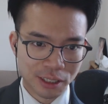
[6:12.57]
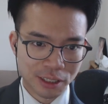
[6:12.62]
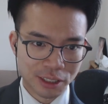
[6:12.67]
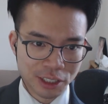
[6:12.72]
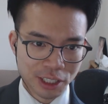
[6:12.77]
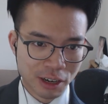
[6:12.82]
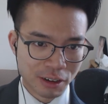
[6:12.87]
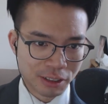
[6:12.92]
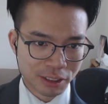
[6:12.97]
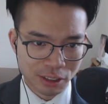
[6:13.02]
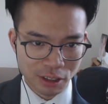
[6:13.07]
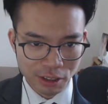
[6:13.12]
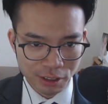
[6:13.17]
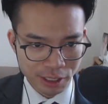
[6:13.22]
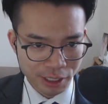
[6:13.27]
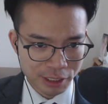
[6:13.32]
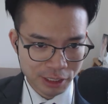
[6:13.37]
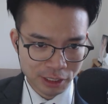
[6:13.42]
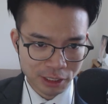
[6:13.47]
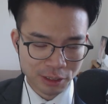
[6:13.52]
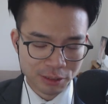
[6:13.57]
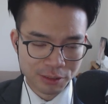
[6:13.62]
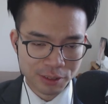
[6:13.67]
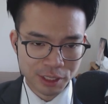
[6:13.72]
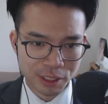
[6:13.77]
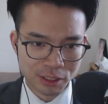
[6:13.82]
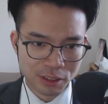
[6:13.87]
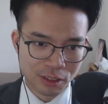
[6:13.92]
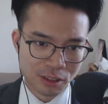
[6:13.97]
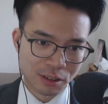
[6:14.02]
showers, all that stuff,
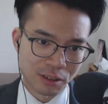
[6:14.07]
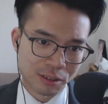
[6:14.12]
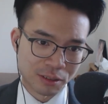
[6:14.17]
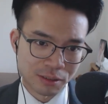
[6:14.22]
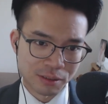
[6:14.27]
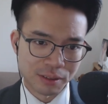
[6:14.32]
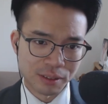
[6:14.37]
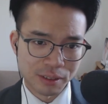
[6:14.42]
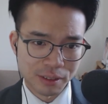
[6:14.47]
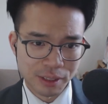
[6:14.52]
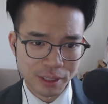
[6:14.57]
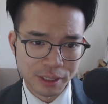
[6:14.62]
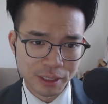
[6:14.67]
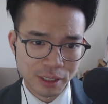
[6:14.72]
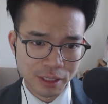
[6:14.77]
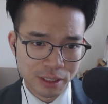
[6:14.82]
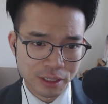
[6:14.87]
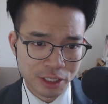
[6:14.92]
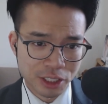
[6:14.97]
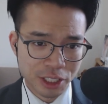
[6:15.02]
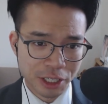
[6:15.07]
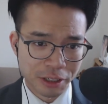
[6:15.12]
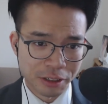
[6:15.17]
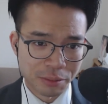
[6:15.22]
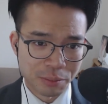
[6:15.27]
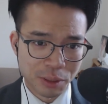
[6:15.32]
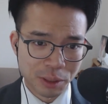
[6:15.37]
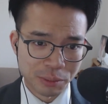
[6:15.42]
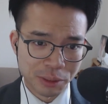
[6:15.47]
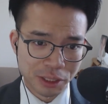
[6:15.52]
that's all like
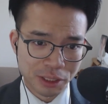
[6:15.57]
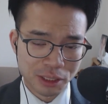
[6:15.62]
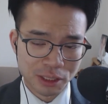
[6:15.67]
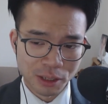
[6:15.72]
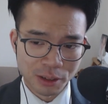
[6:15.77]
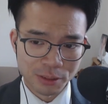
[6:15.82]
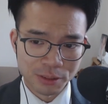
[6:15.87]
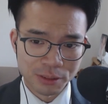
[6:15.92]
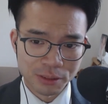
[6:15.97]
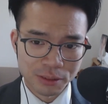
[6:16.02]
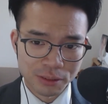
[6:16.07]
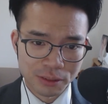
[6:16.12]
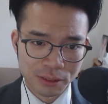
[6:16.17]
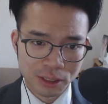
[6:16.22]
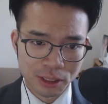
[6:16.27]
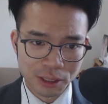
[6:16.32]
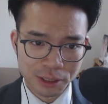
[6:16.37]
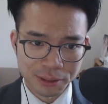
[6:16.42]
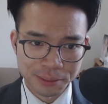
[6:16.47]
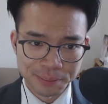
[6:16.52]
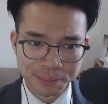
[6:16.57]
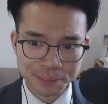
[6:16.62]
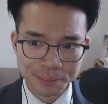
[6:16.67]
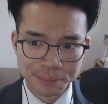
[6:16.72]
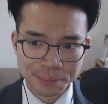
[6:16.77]
shared public stuff. So